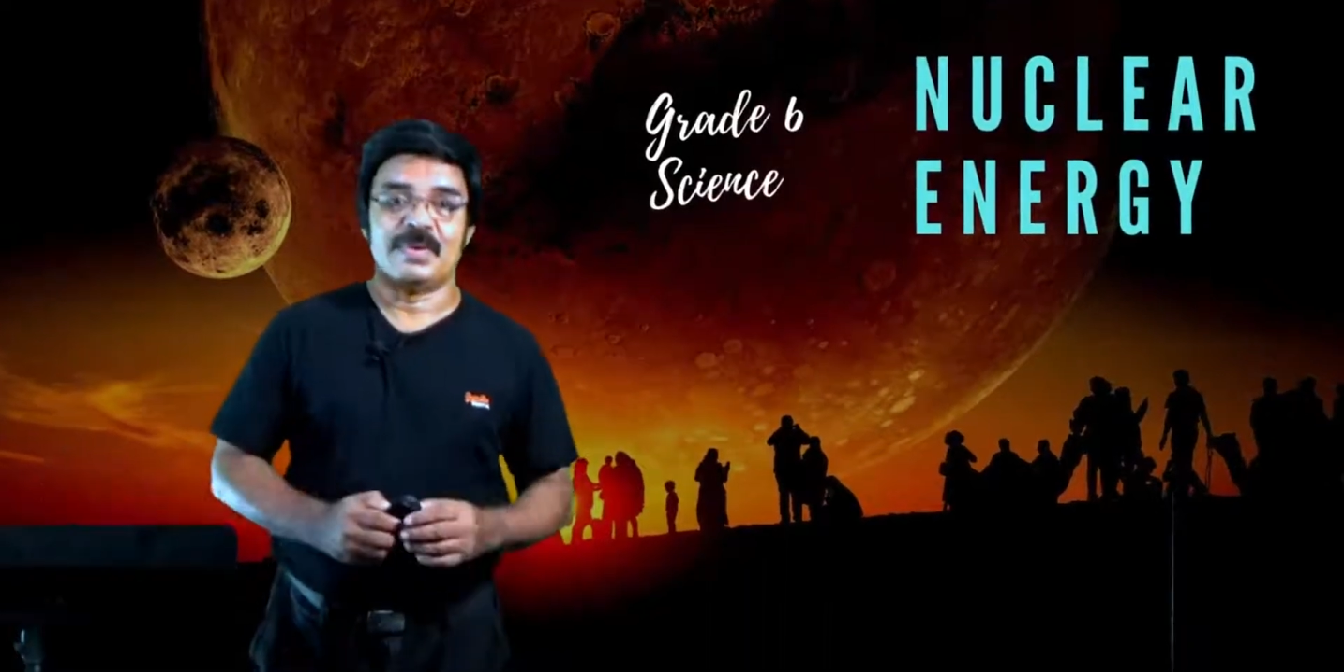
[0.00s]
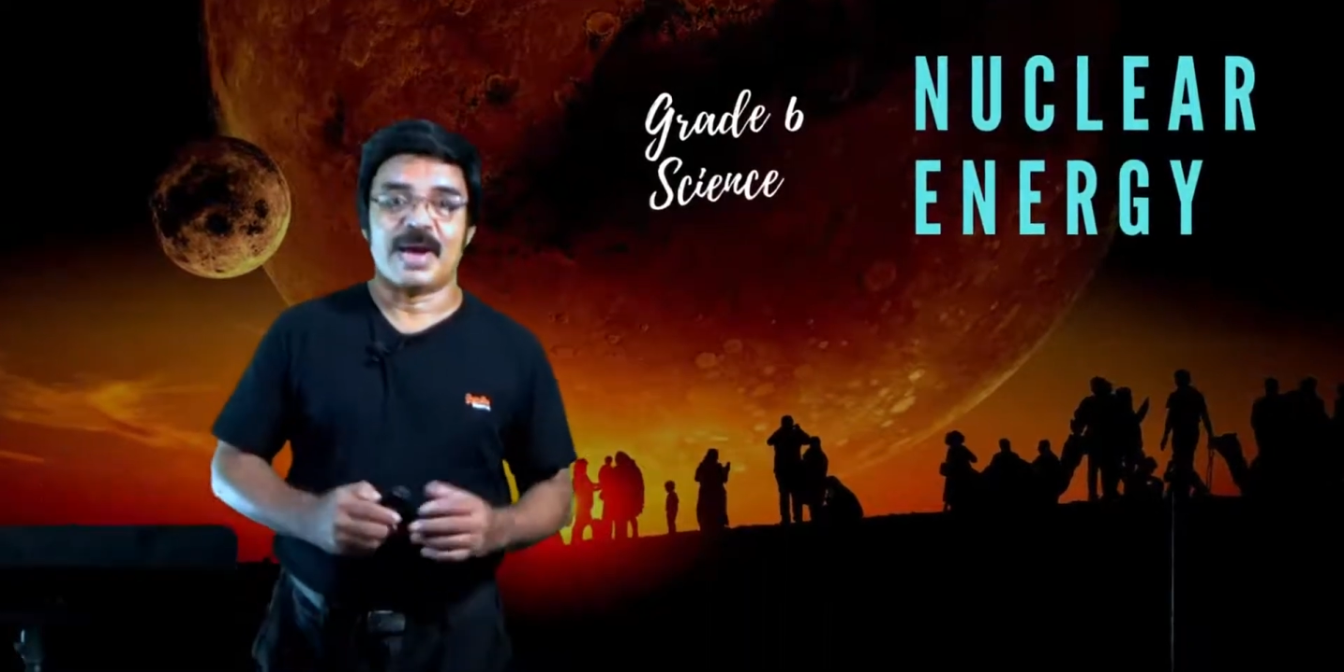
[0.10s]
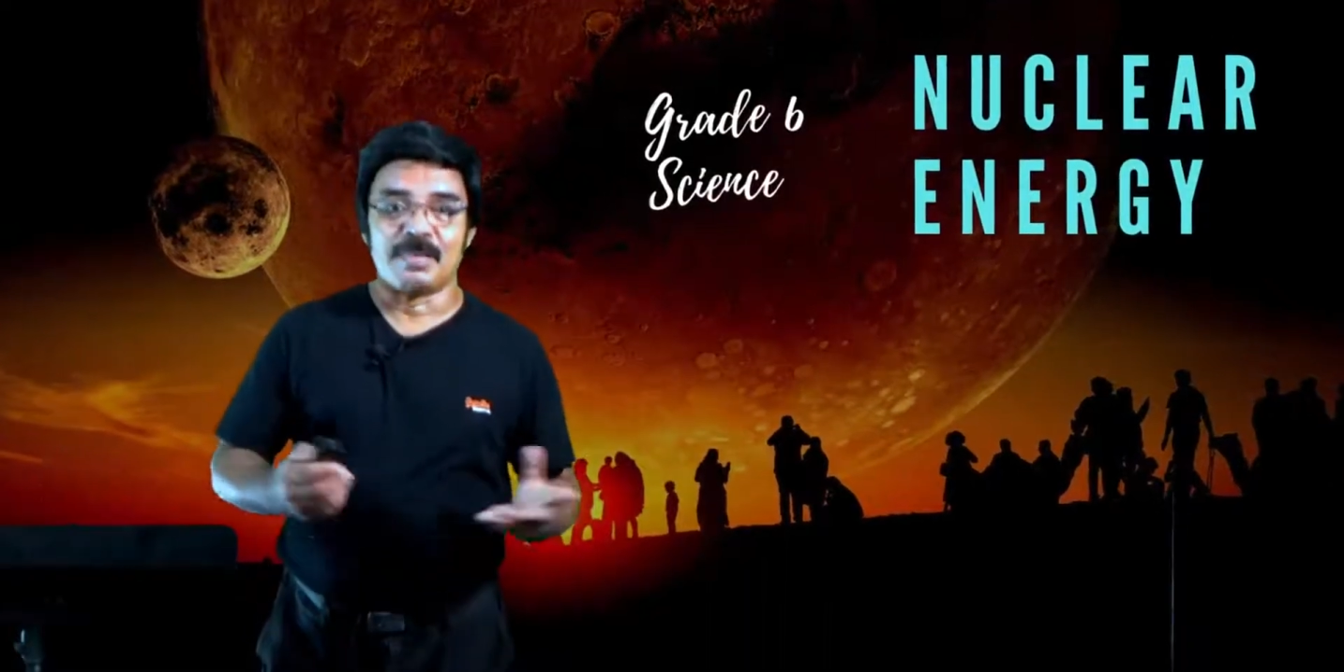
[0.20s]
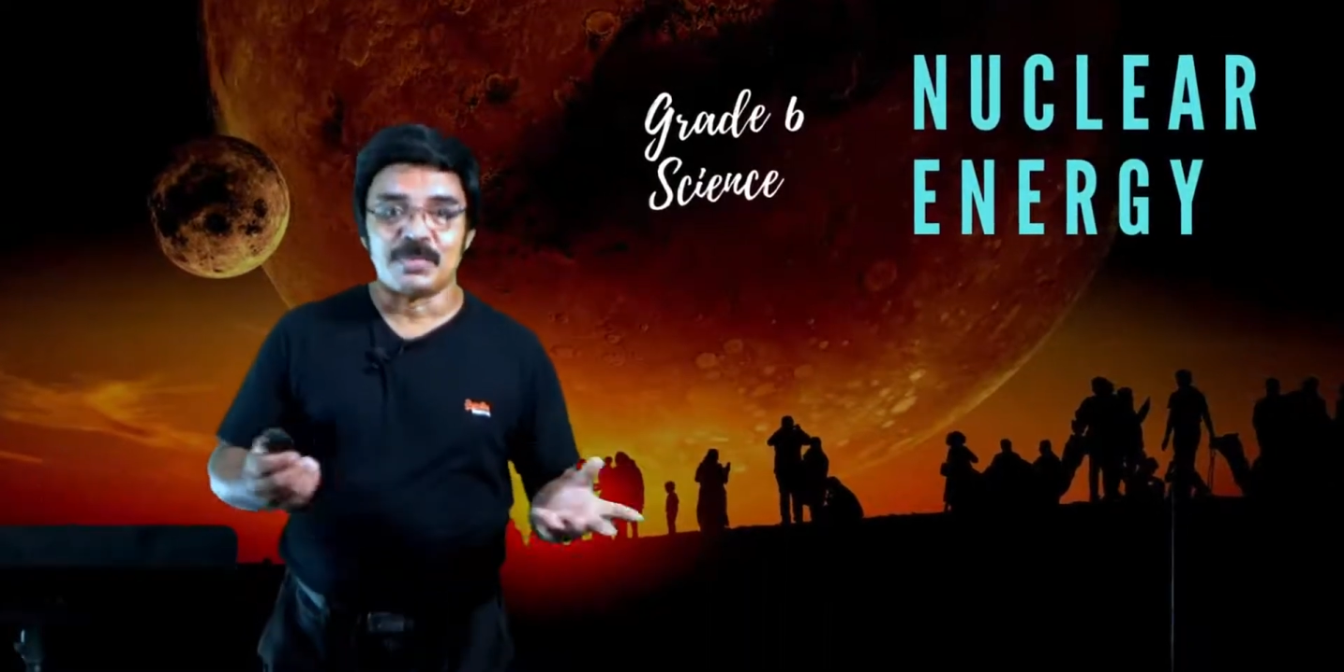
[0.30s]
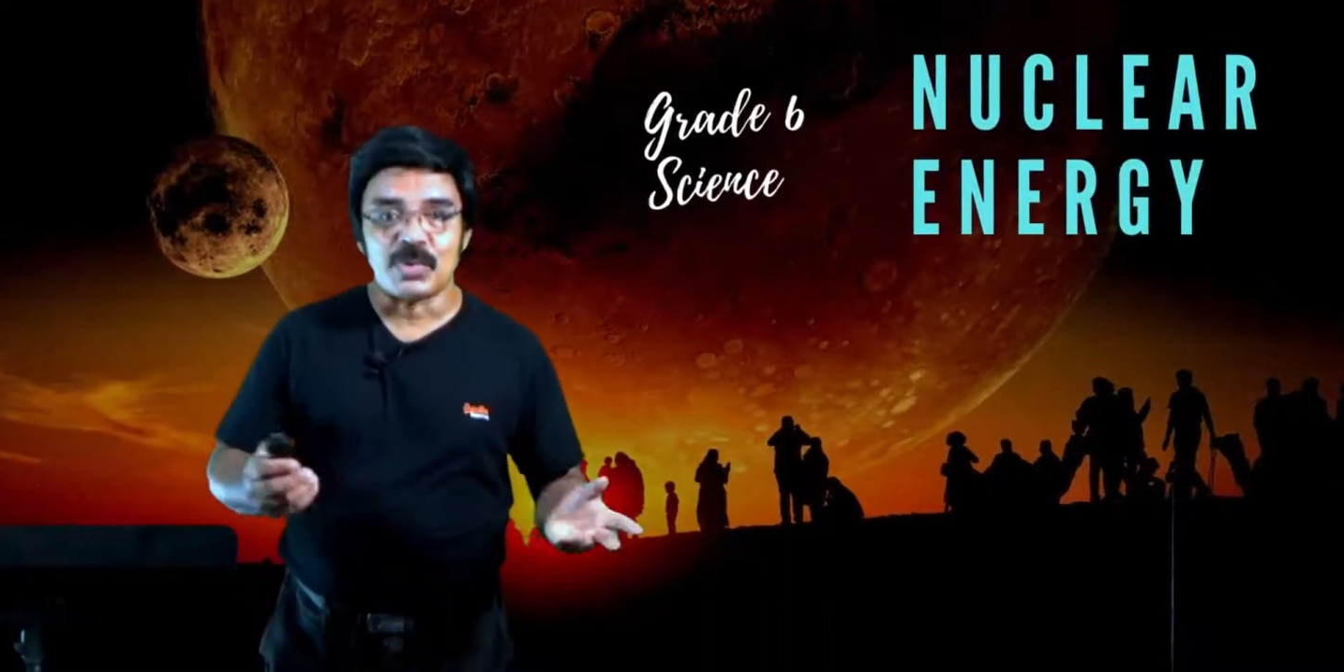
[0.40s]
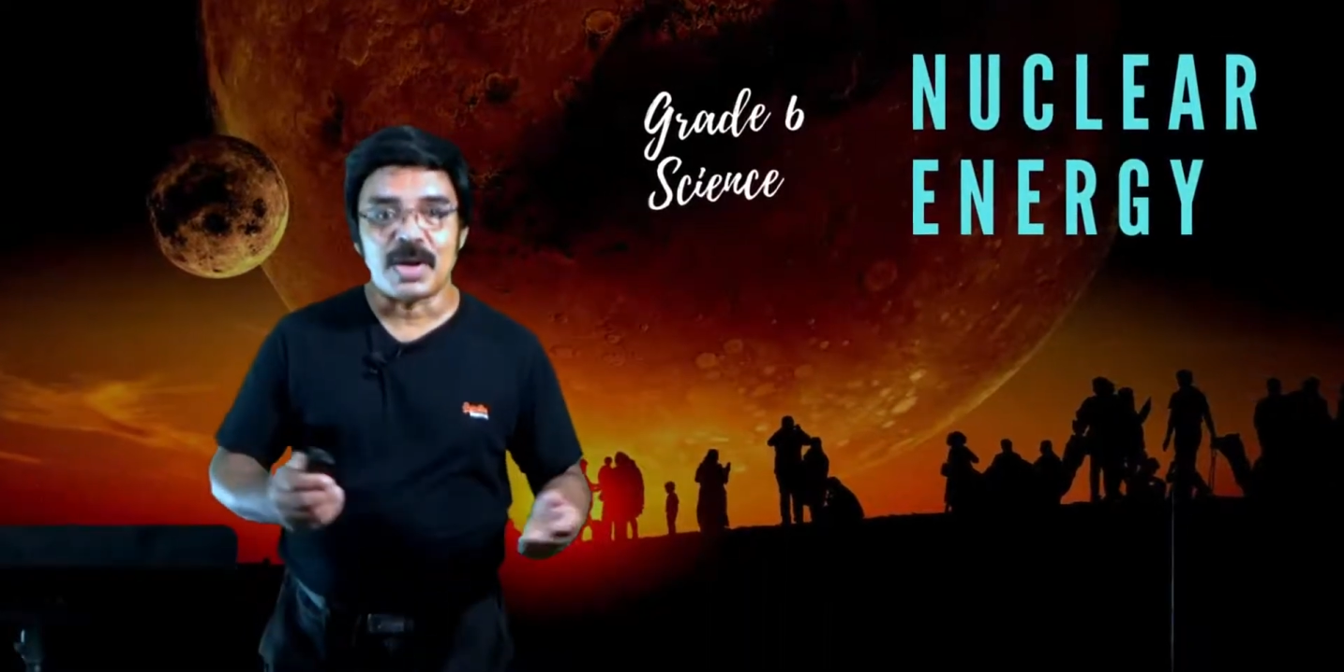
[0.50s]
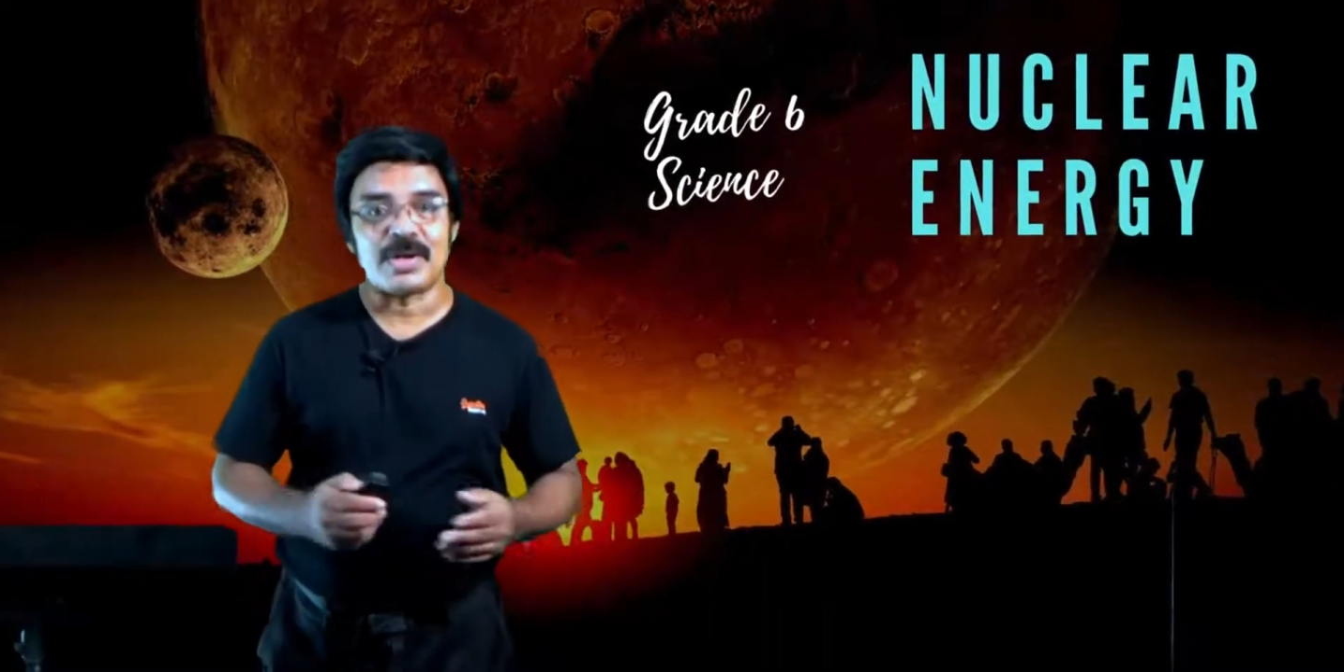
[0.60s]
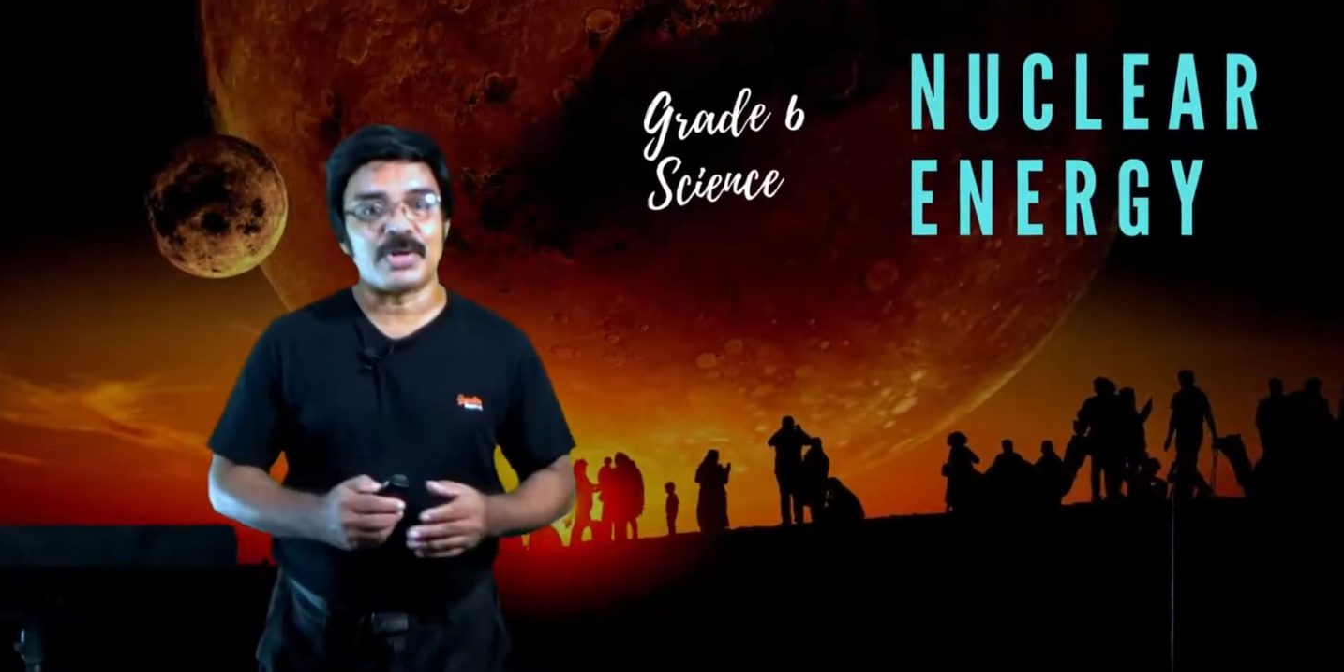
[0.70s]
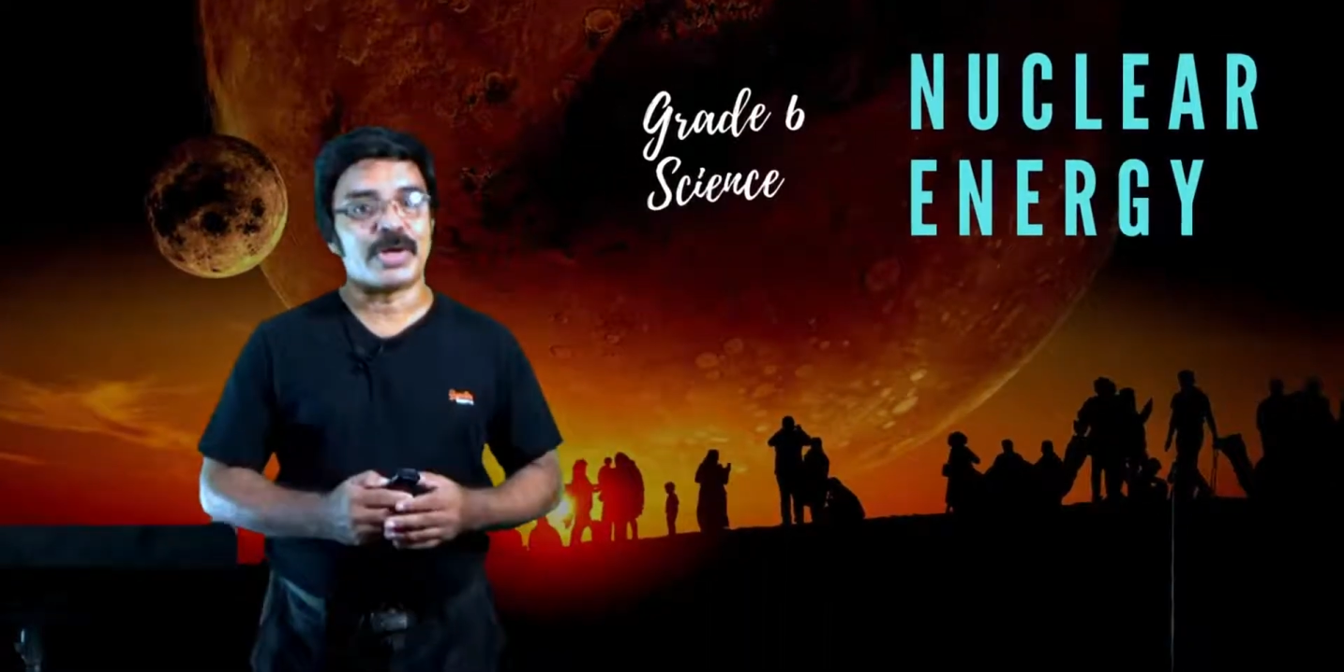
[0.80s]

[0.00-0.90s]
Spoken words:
I'm Surangu,